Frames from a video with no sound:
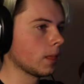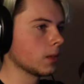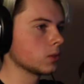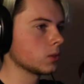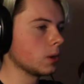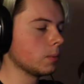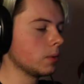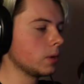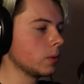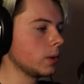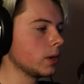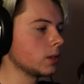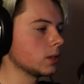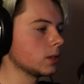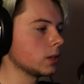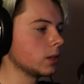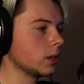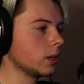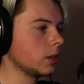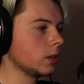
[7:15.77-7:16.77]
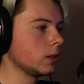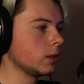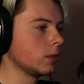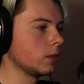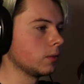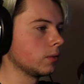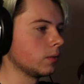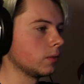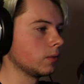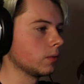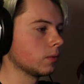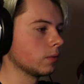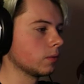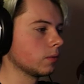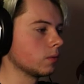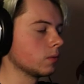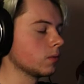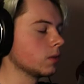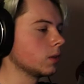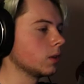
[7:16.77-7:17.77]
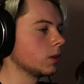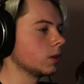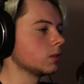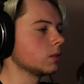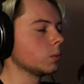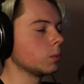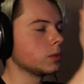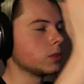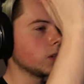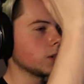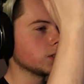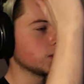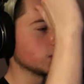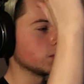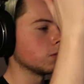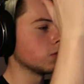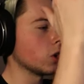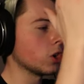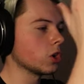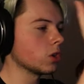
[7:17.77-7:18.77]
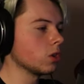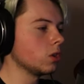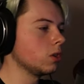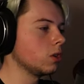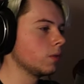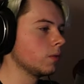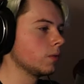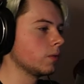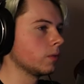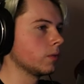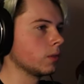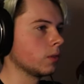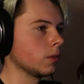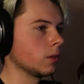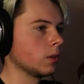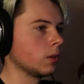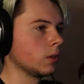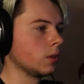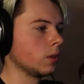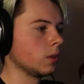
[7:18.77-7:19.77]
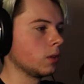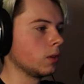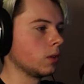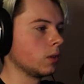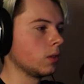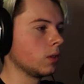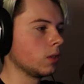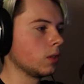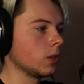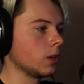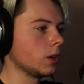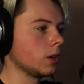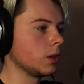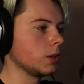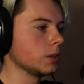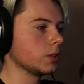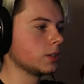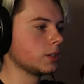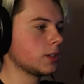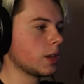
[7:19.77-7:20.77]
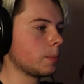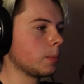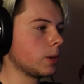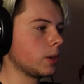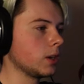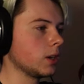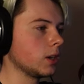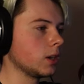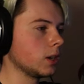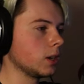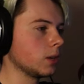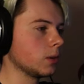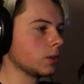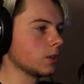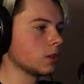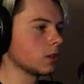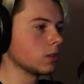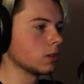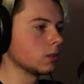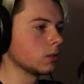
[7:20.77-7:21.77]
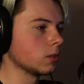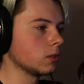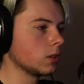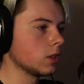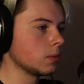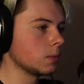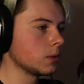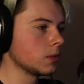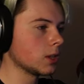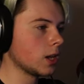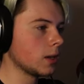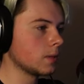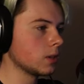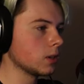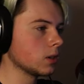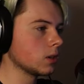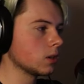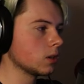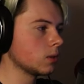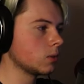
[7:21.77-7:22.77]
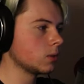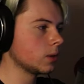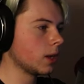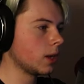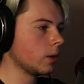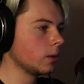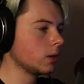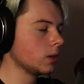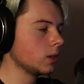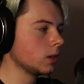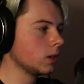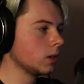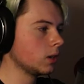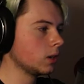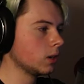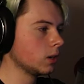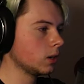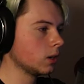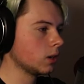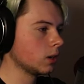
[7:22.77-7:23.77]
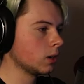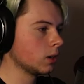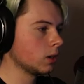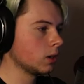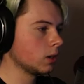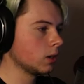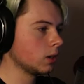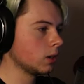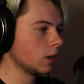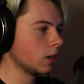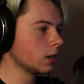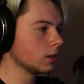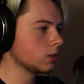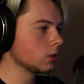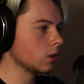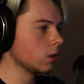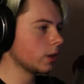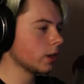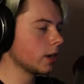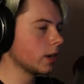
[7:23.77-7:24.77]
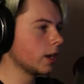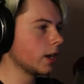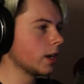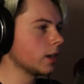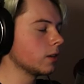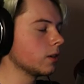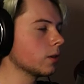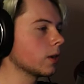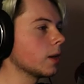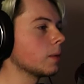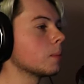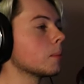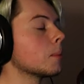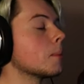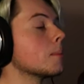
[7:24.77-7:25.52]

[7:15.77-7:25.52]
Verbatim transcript: So I'm gonna wait until until it's like vertical I'll step on here, which will give me time to go down here. Nice. Oh, I gotta hide. Okay.